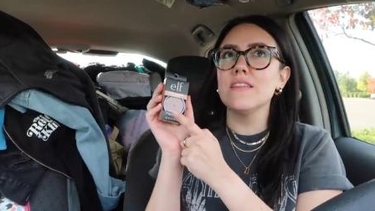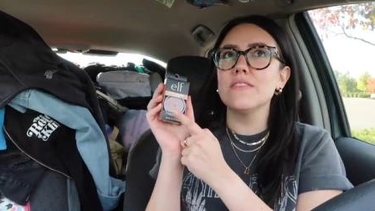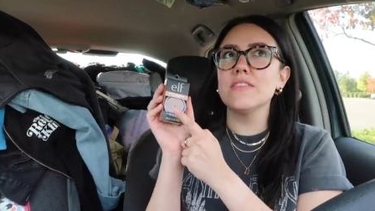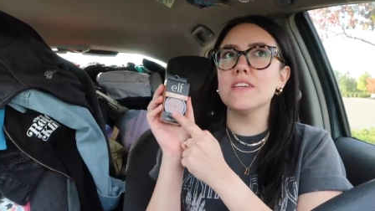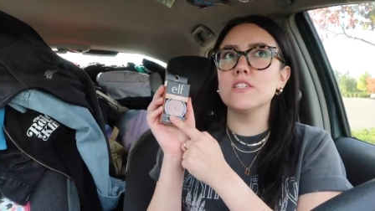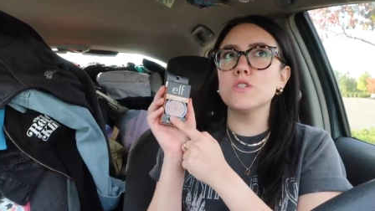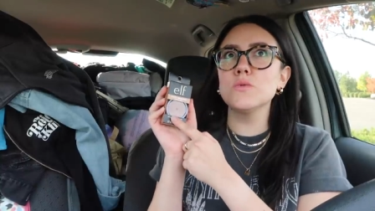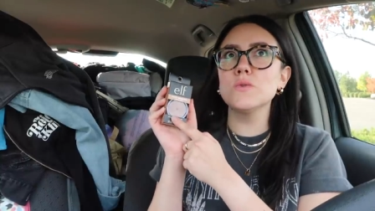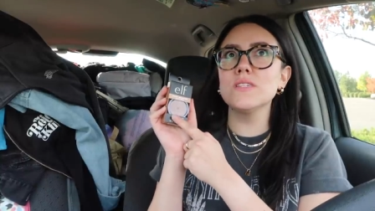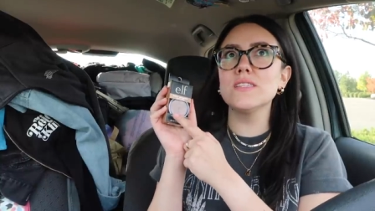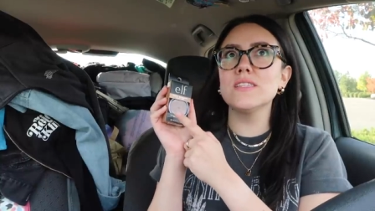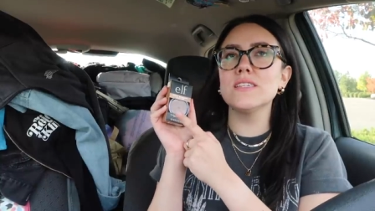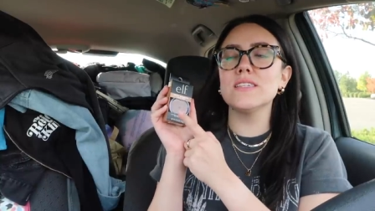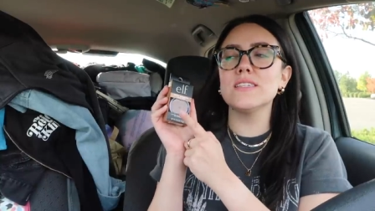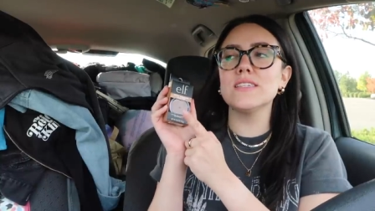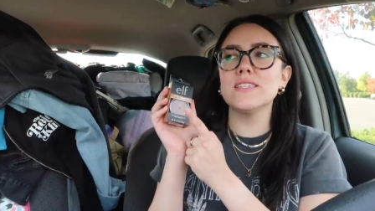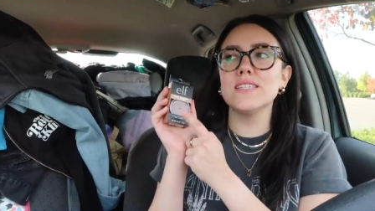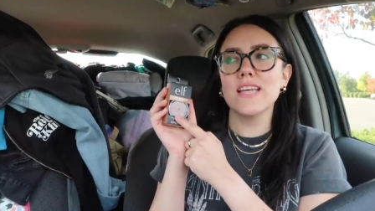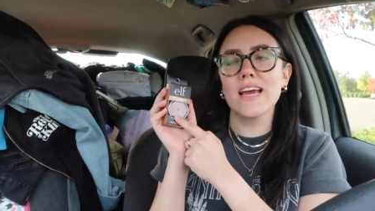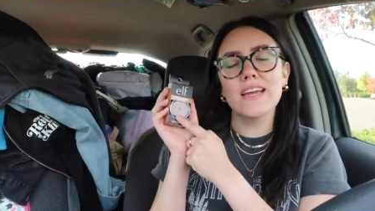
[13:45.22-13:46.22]
this was the
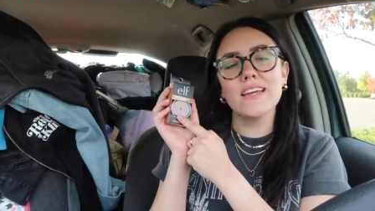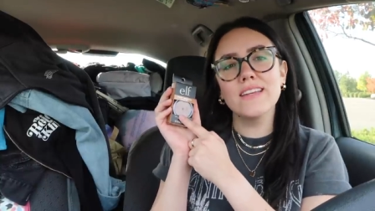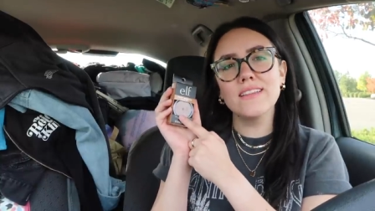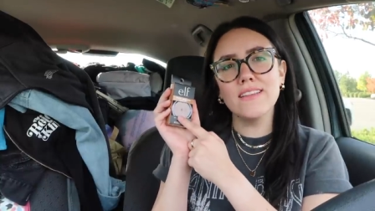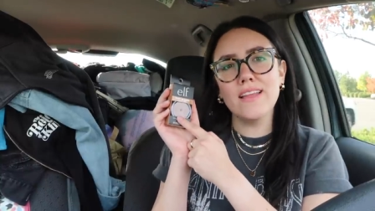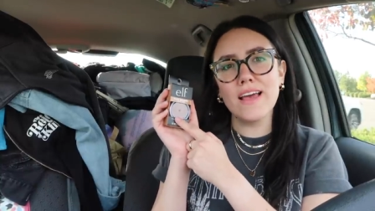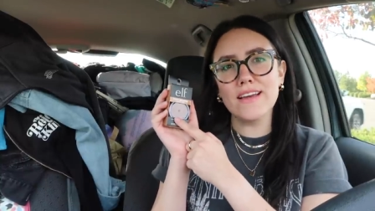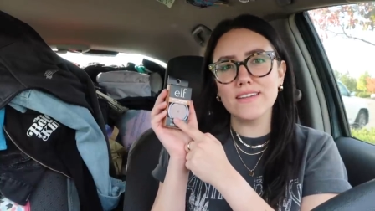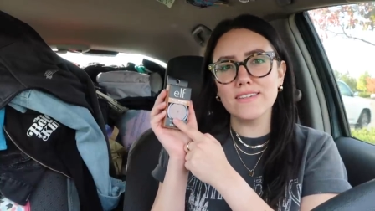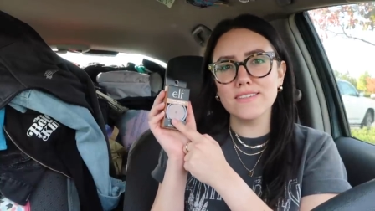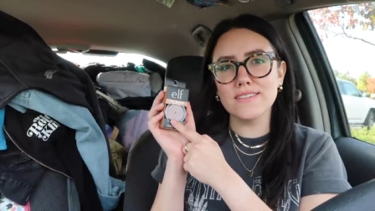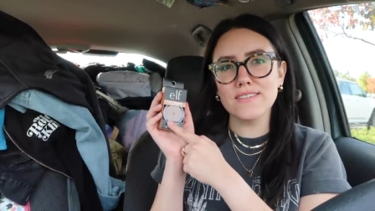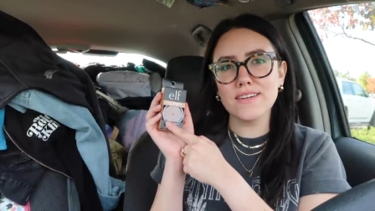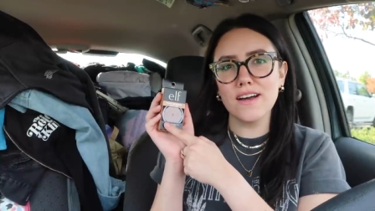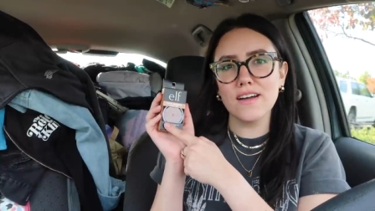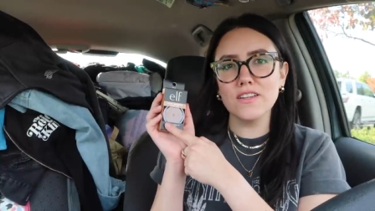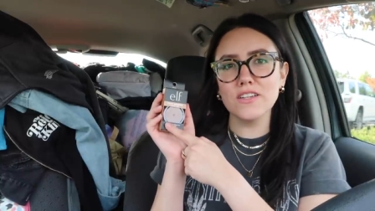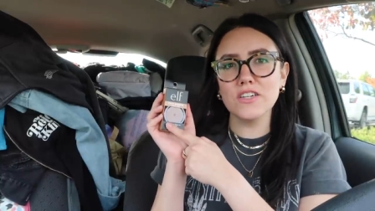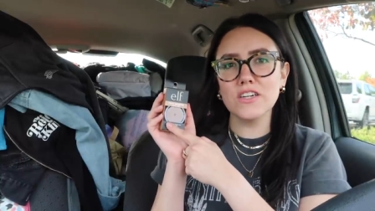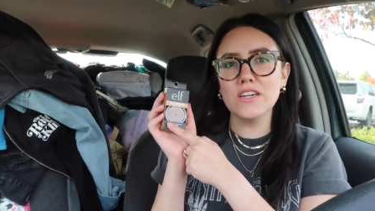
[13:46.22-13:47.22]
second lightest
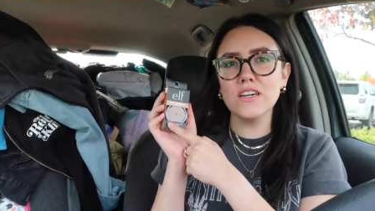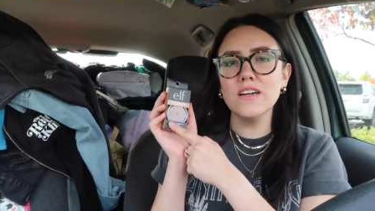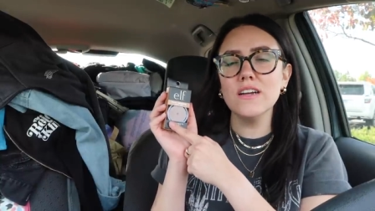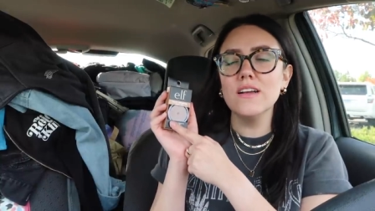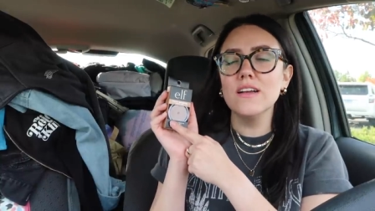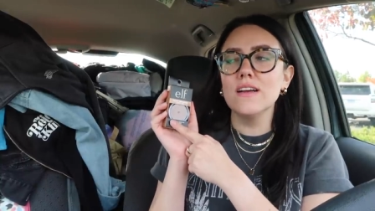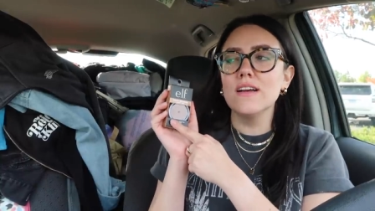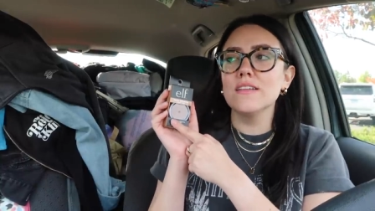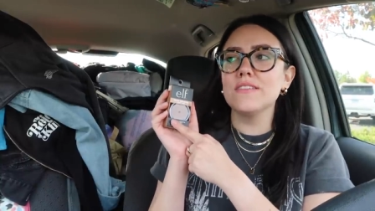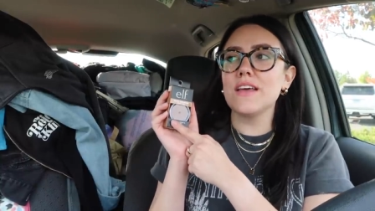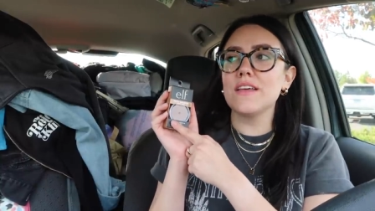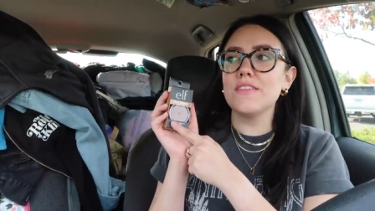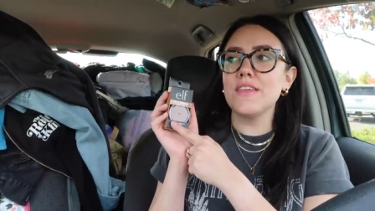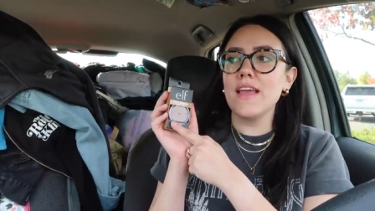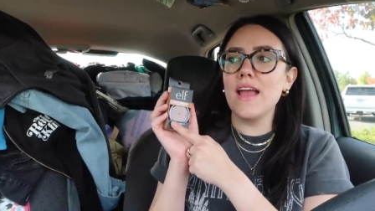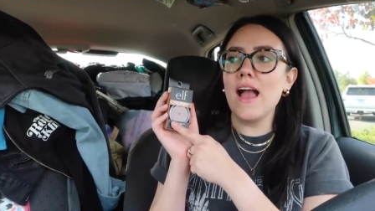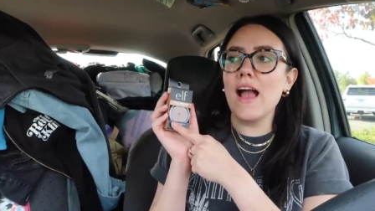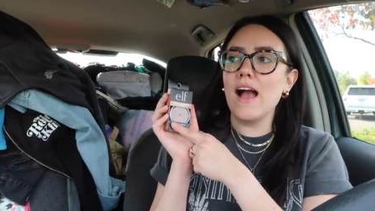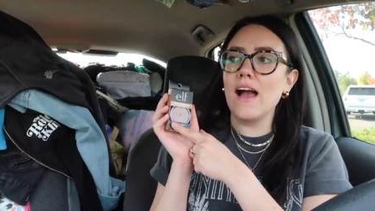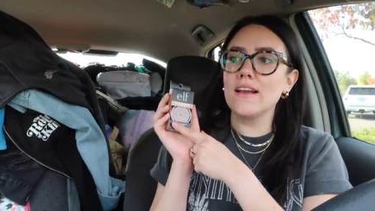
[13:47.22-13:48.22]
color that they
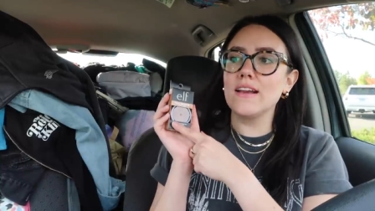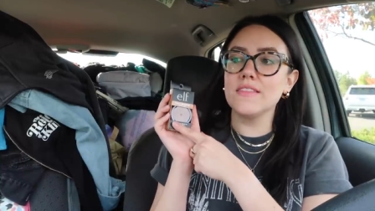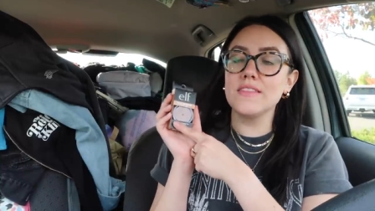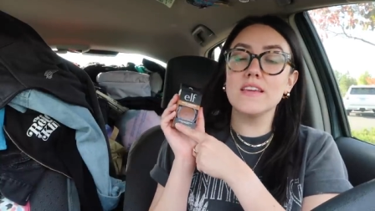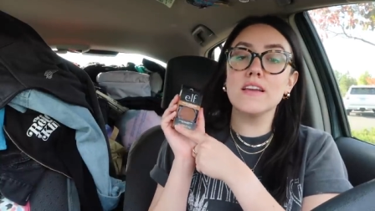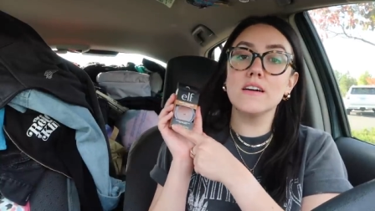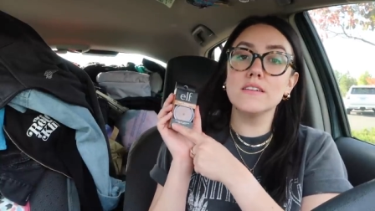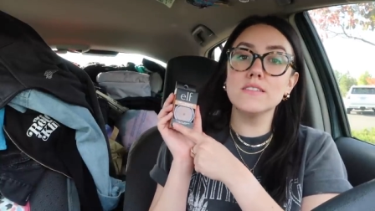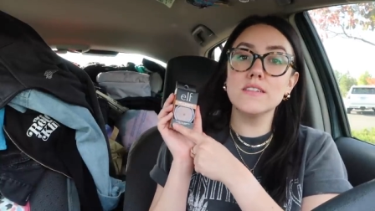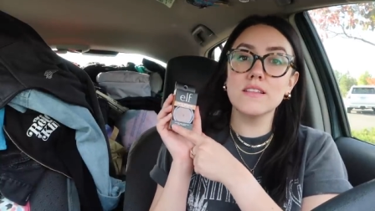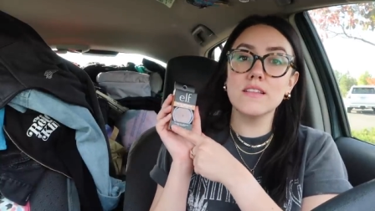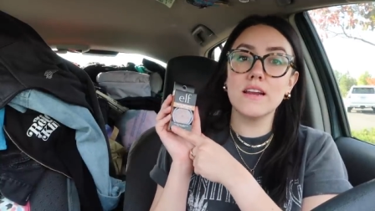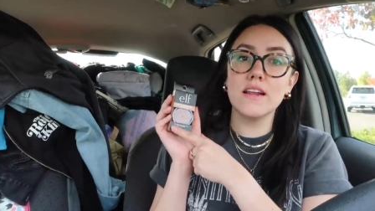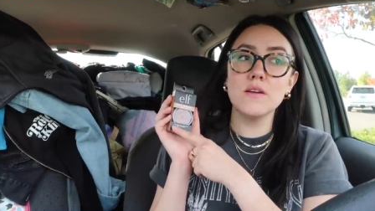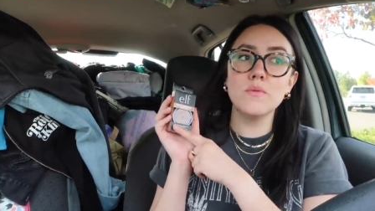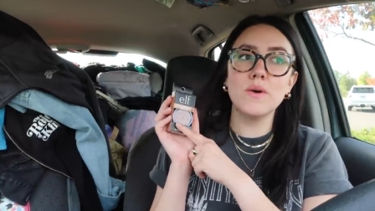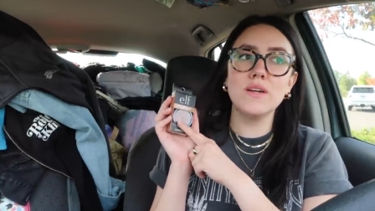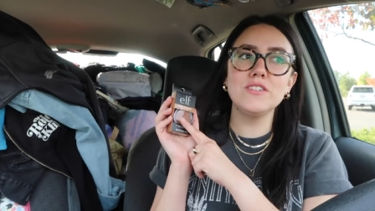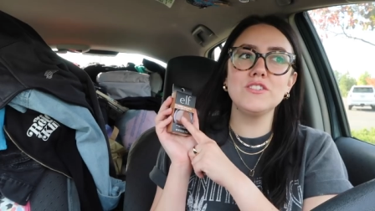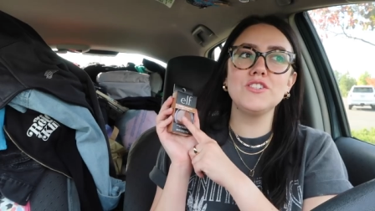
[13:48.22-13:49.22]
had at the Ulta that I
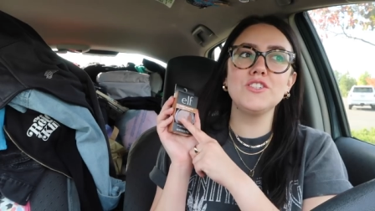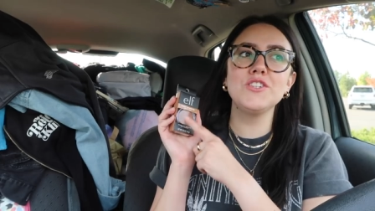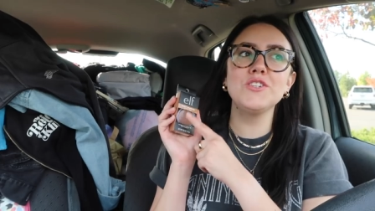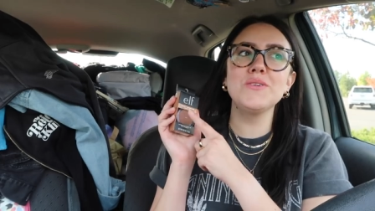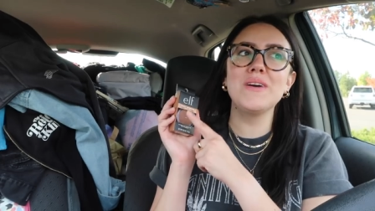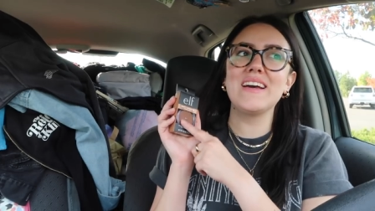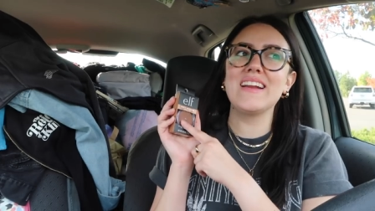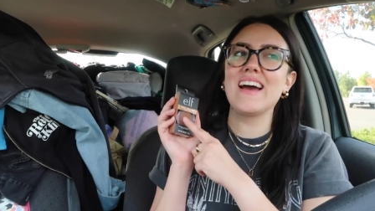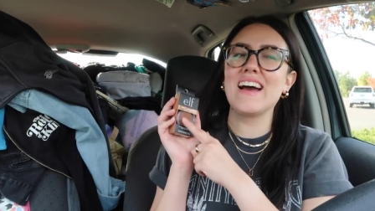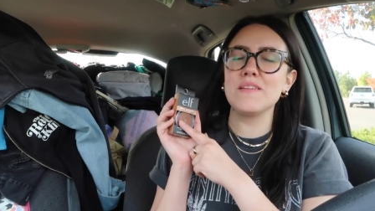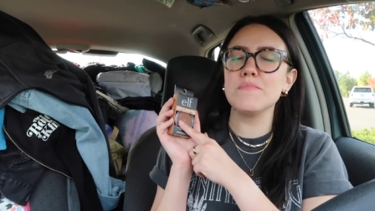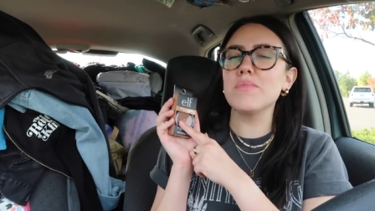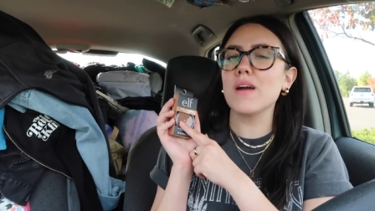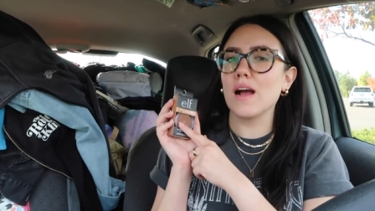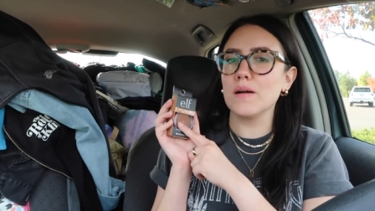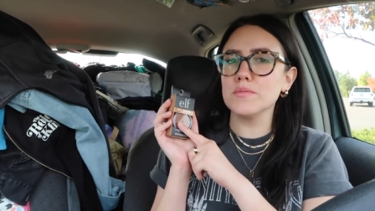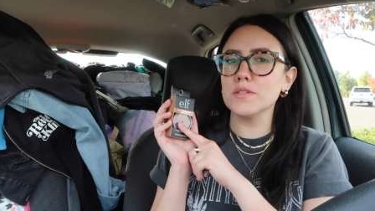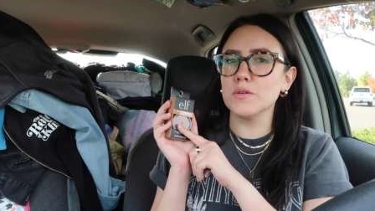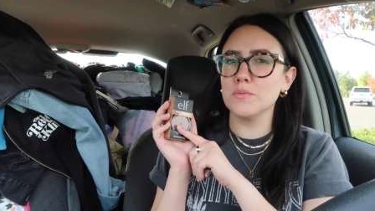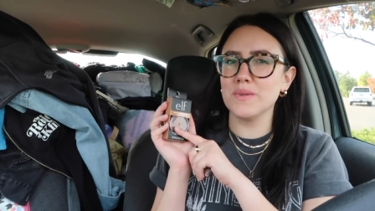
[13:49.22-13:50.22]
went to, and I
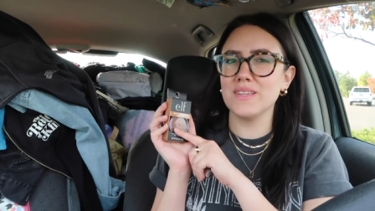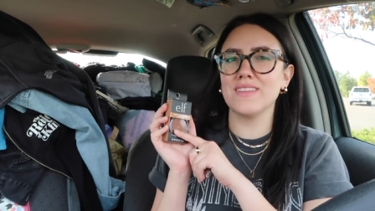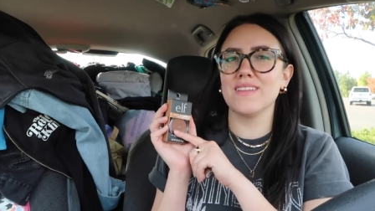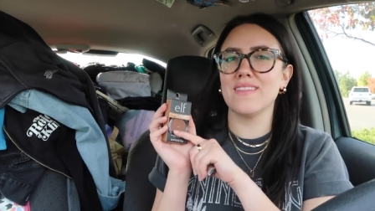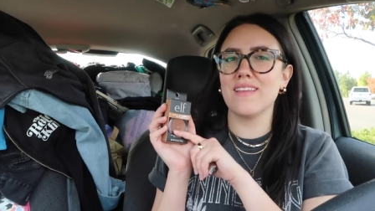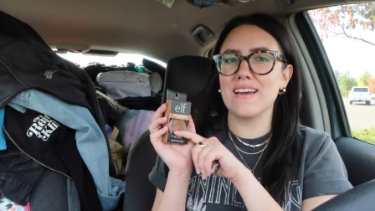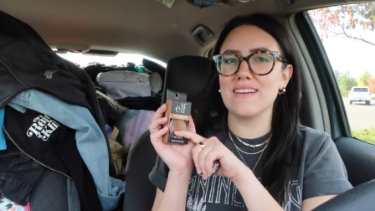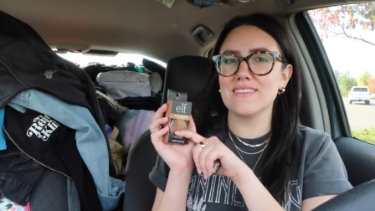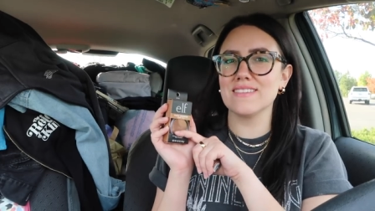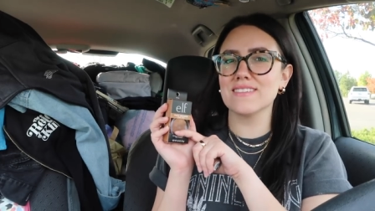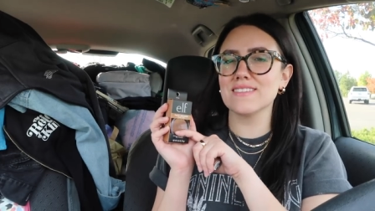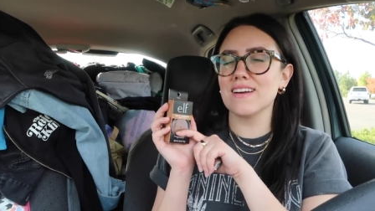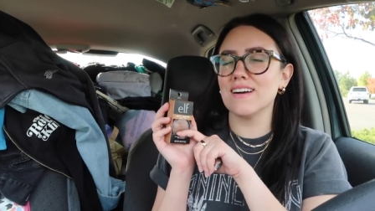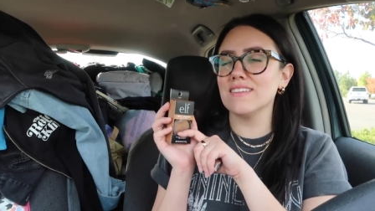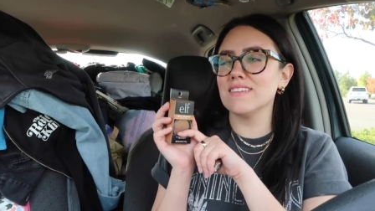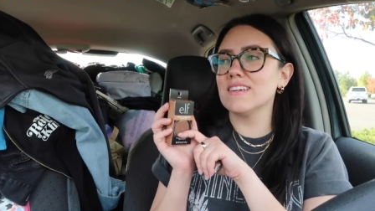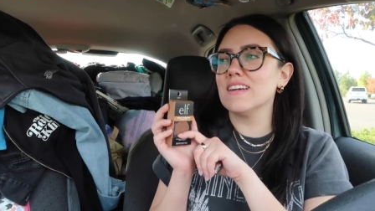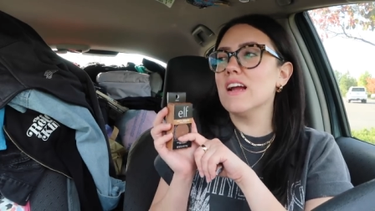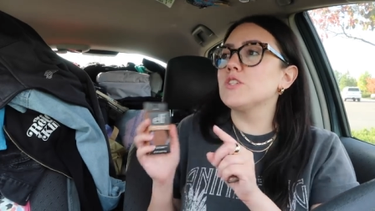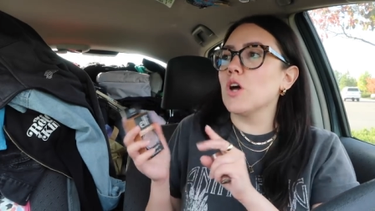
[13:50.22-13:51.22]
probably will be the lightest color.